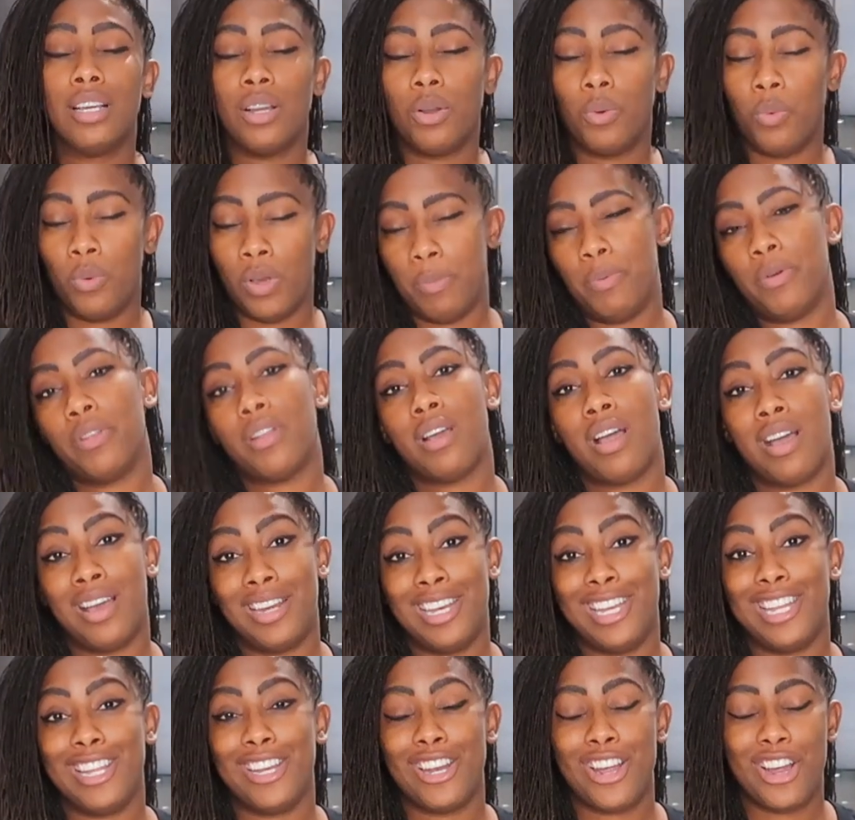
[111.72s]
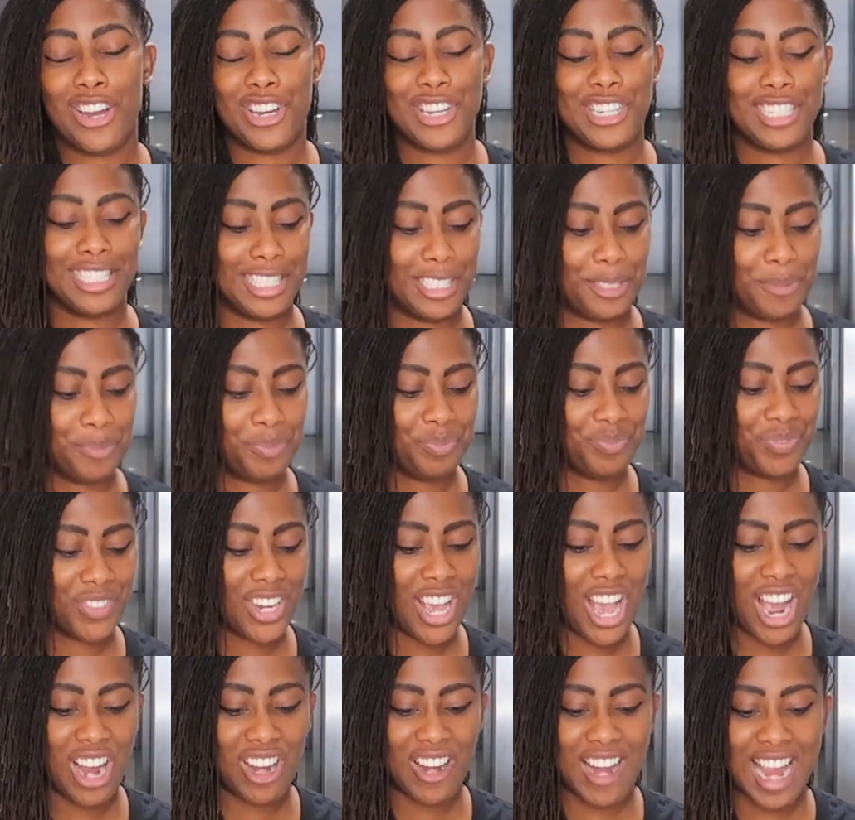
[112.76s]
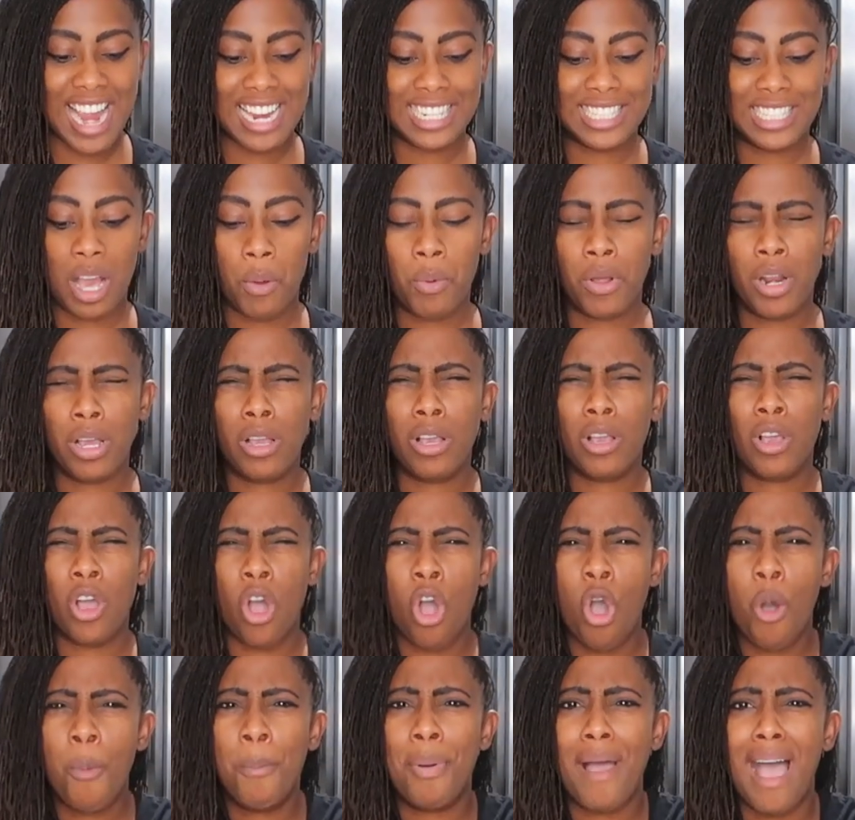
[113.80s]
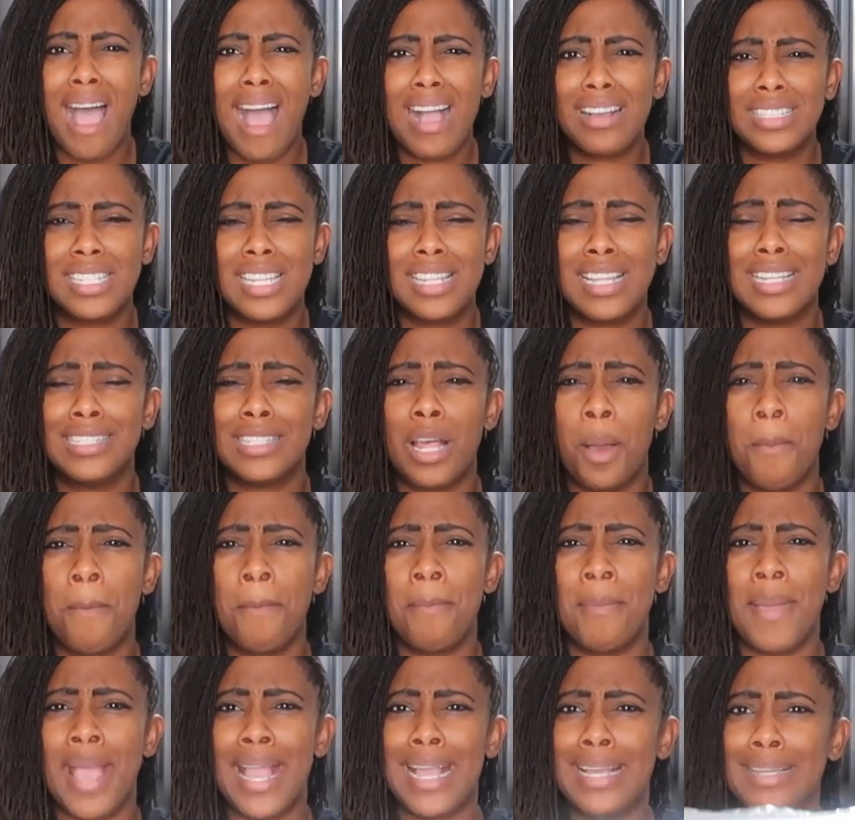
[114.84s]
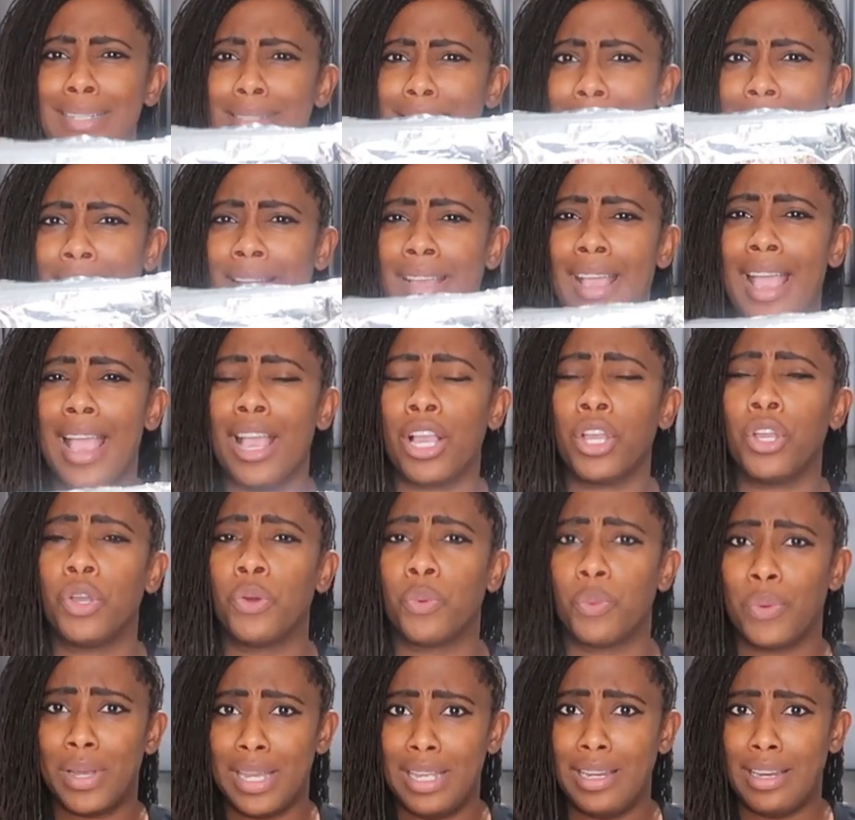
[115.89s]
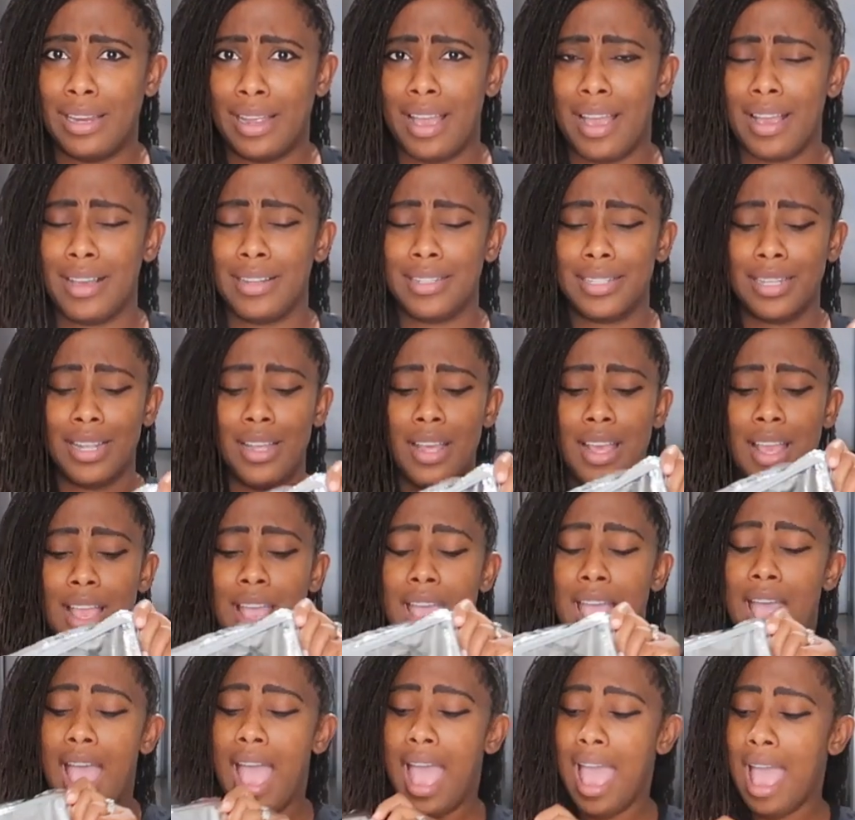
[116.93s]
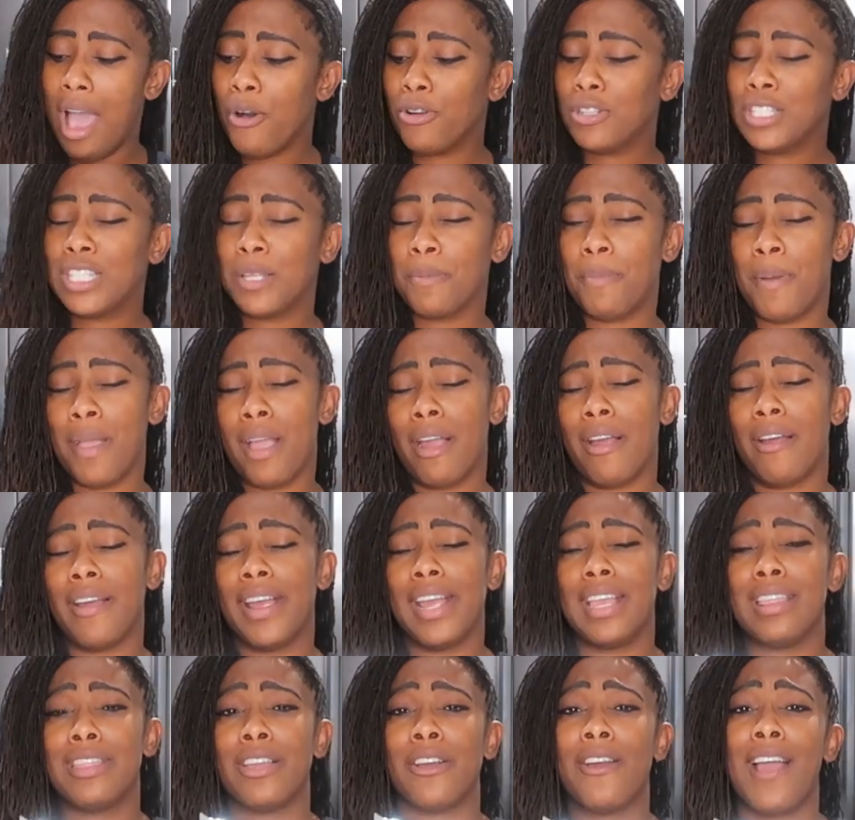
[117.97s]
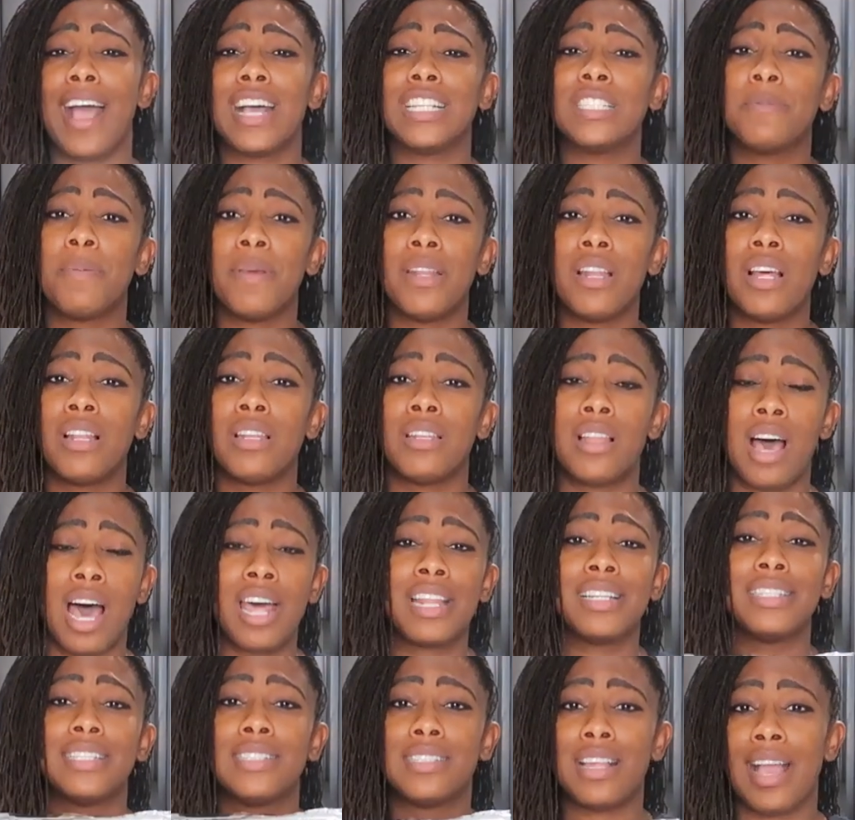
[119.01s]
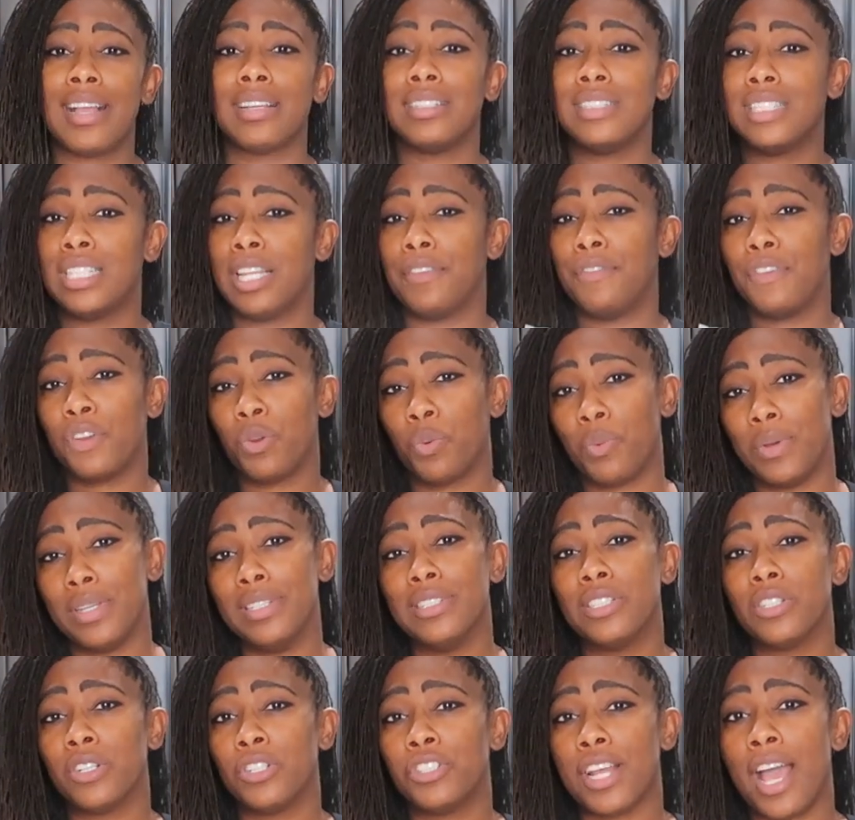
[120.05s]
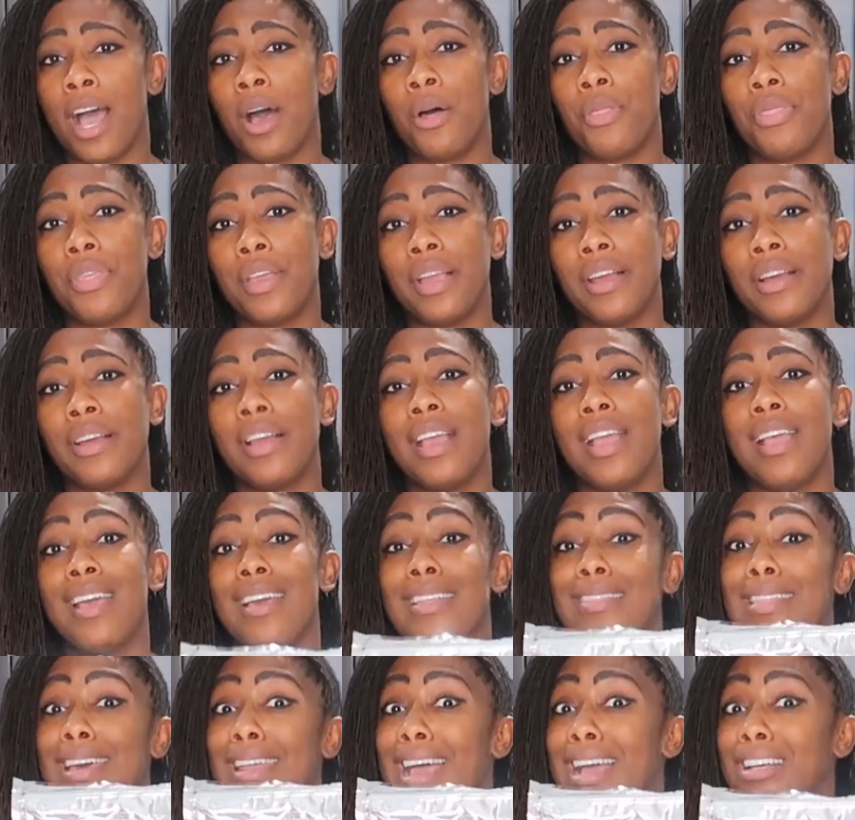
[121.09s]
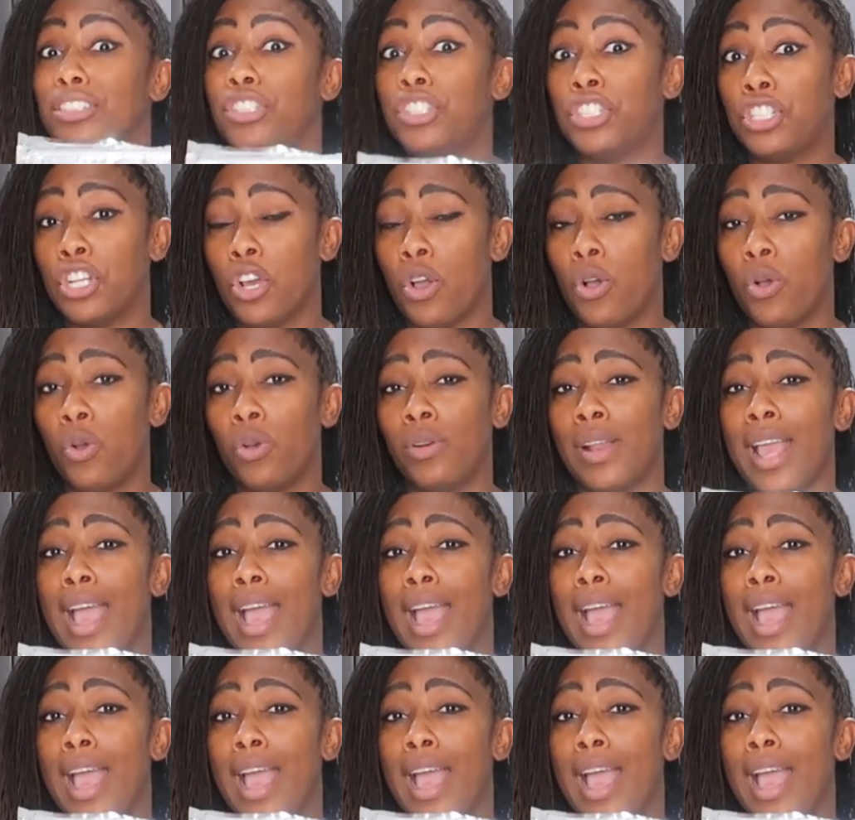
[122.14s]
we put honey in ours. All right, so I wanna go back to this amazing ingredient, elderberry. There has been a lot of scientific research out there that has shown